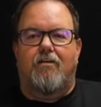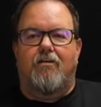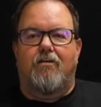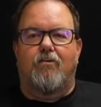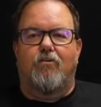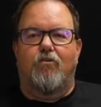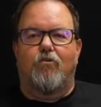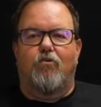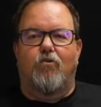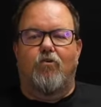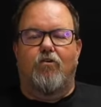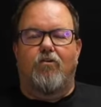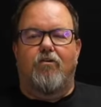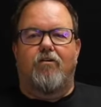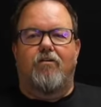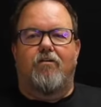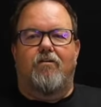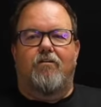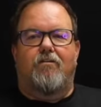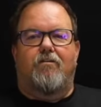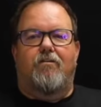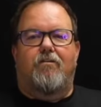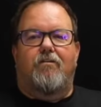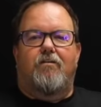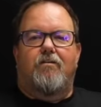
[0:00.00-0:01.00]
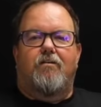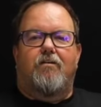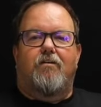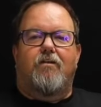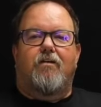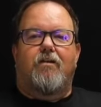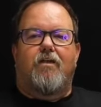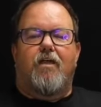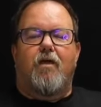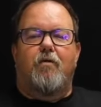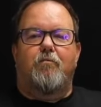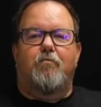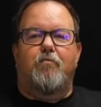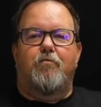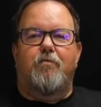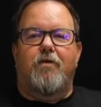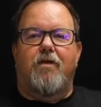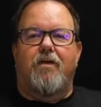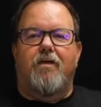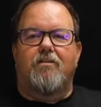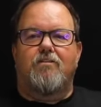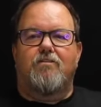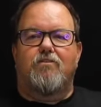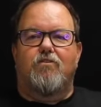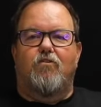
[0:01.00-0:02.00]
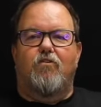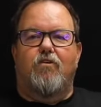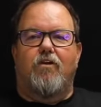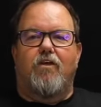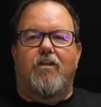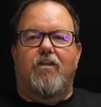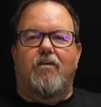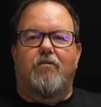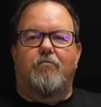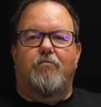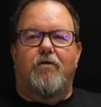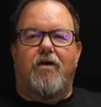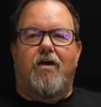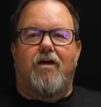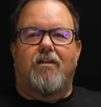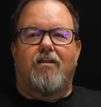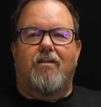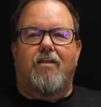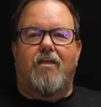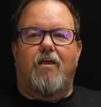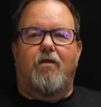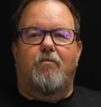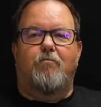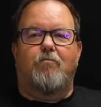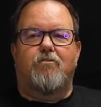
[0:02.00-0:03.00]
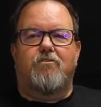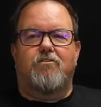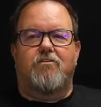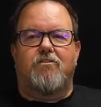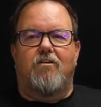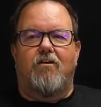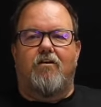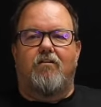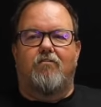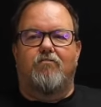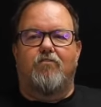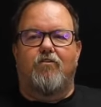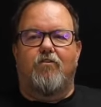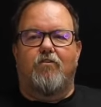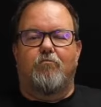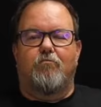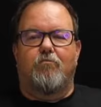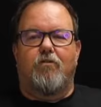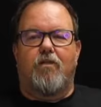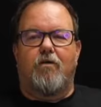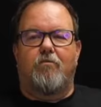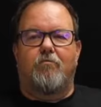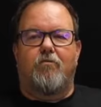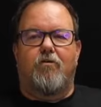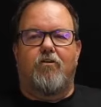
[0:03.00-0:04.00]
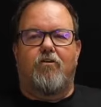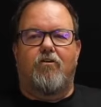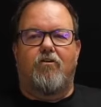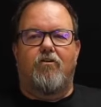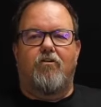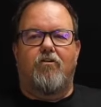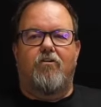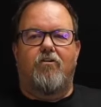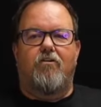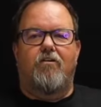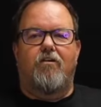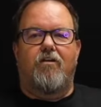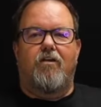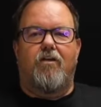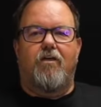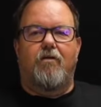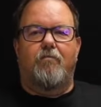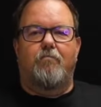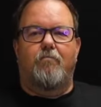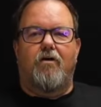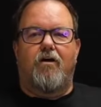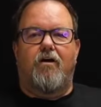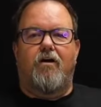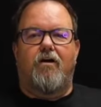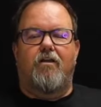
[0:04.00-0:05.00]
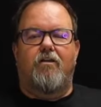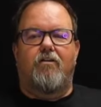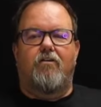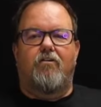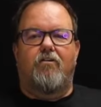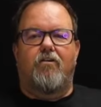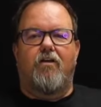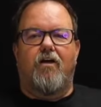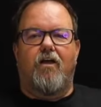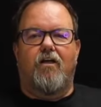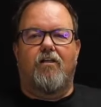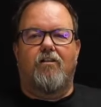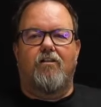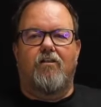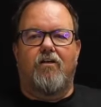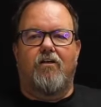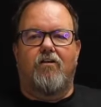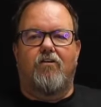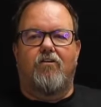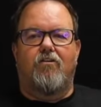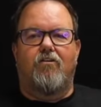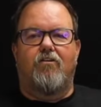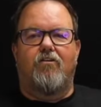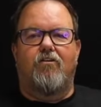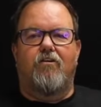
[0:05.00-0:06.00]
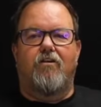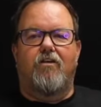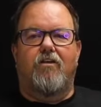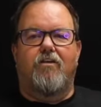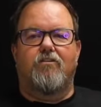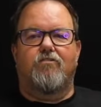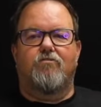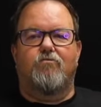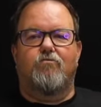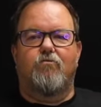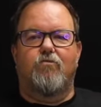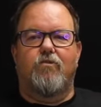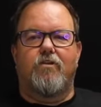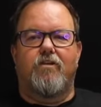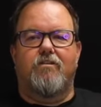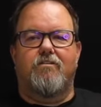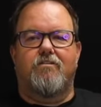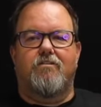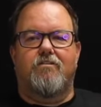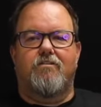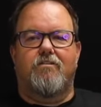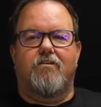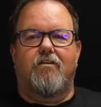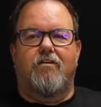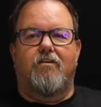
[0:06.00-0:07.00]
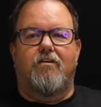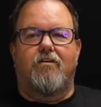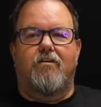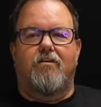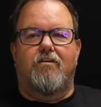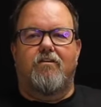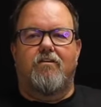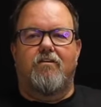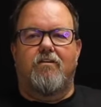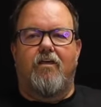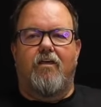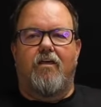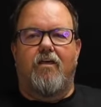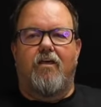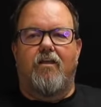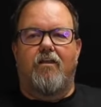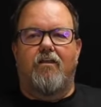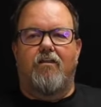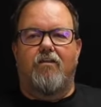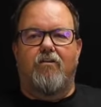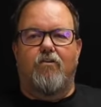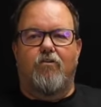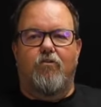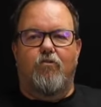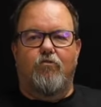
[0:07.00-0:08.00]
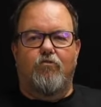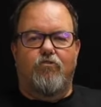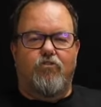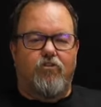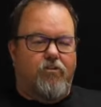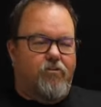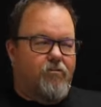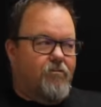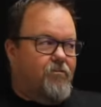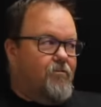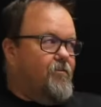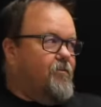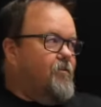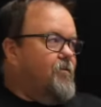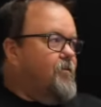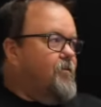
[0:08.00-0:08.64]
your cameraman, so any bad camera stuff you can blame on her. And behind her, heckling her, is Reese Ted Nugent.